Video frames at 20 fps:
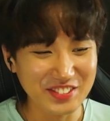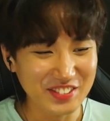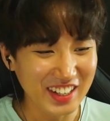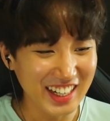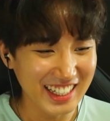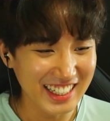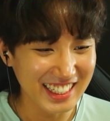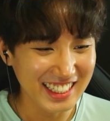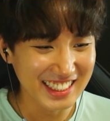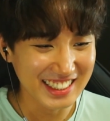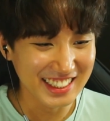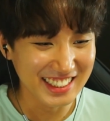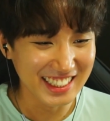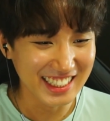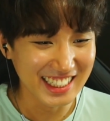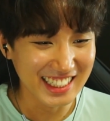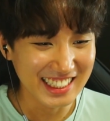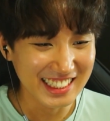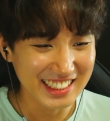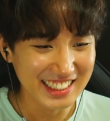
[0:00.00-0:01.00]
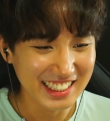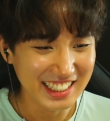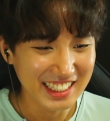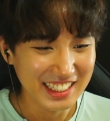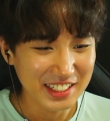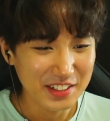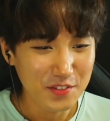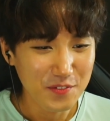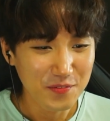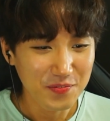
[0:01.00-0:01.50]
What is this?
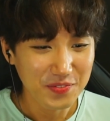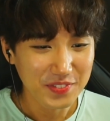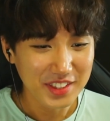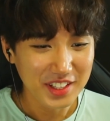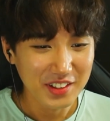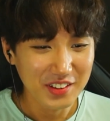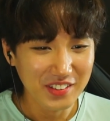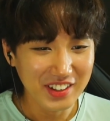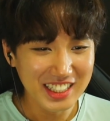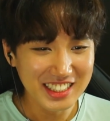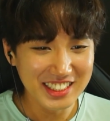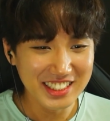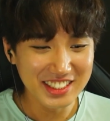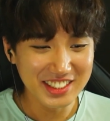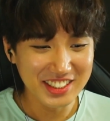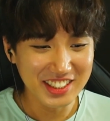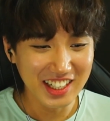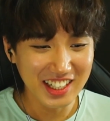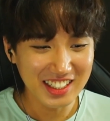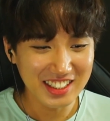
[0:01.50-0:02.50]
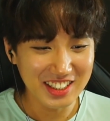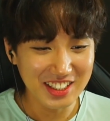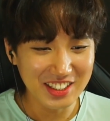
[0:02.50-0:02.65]
What is this dog